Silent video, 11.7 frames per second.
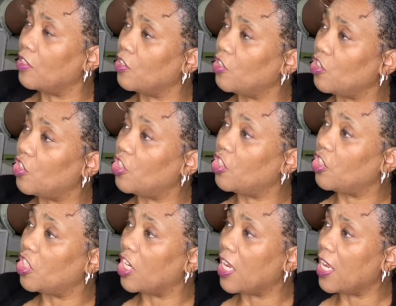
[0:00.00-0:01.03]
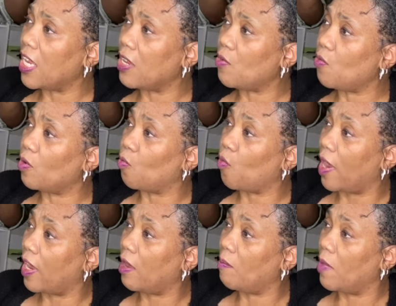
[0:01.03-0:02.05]
She
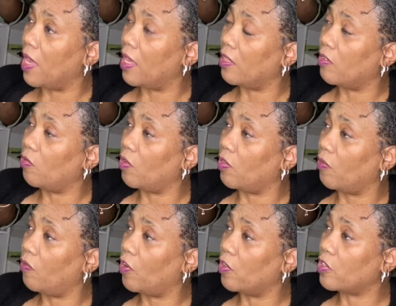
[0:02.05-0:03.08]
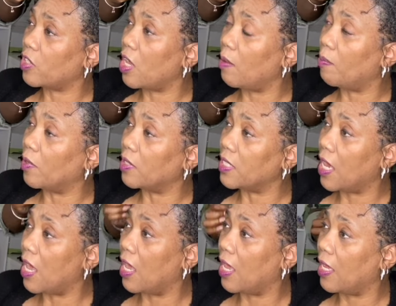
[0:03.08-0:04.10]
recommends for the first couple of
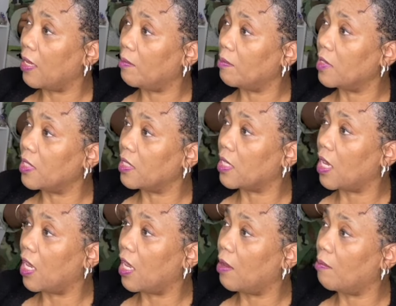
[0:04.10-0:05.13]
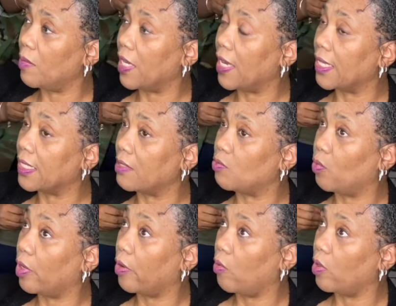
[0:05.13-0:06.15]
times, because we're
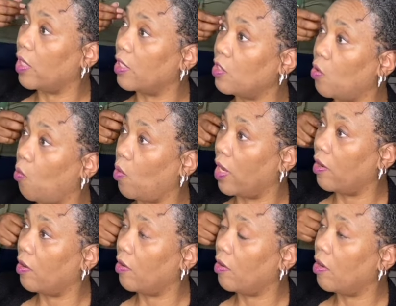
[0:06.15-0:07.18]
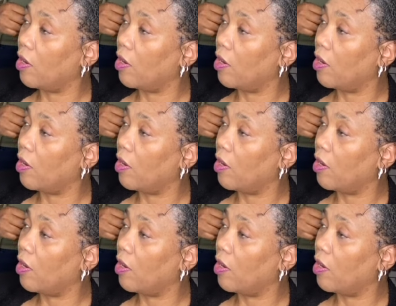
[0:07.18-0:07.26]
going into winter.